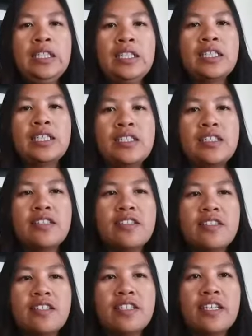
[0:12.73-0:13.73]

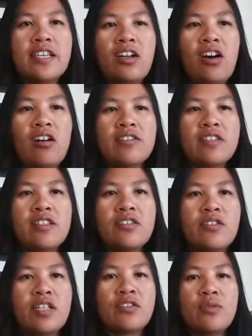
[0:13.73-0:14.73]
consistently and all of a sudden
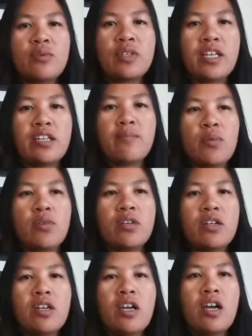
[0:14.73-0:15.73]
you're not doing anymore.
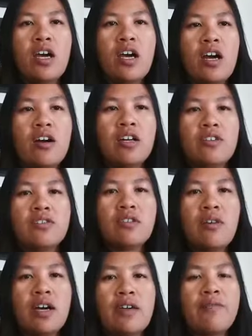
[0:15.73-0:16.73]
Alright,
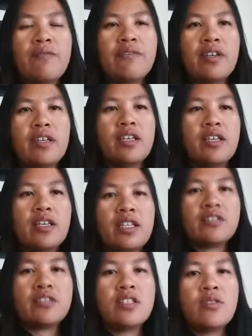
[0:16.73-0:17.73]
so I
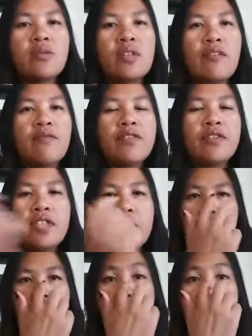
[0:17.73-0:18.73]
still not feeling
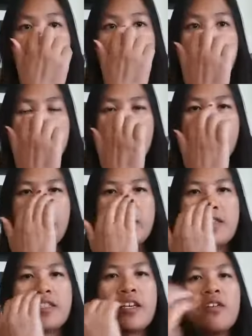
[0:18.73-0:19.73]
100% of
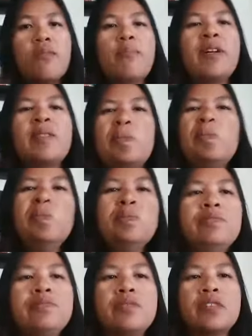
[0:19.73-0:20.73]
myself,
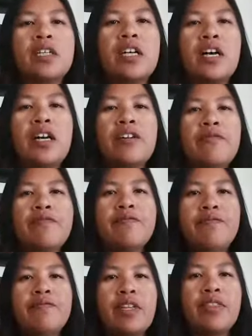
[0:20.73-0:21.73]
but I
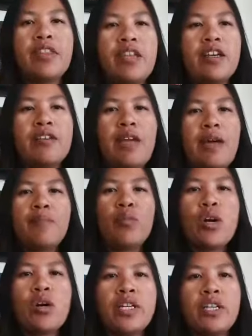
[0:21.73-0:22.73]
think I'm
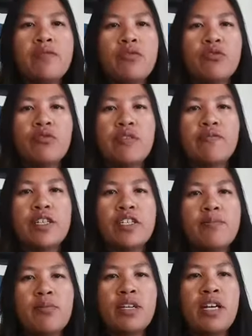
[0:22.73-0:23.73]
well enough to do a
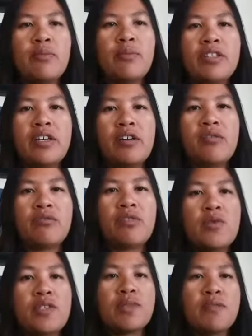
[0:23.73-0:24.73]
Facebook Live without
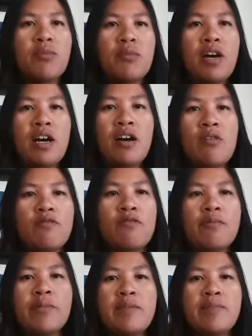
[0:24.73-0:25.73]
gross people out
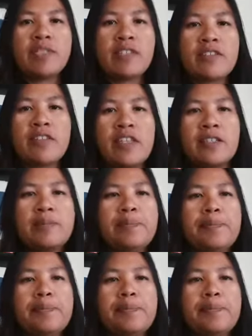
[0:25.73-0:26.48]
for me being sick.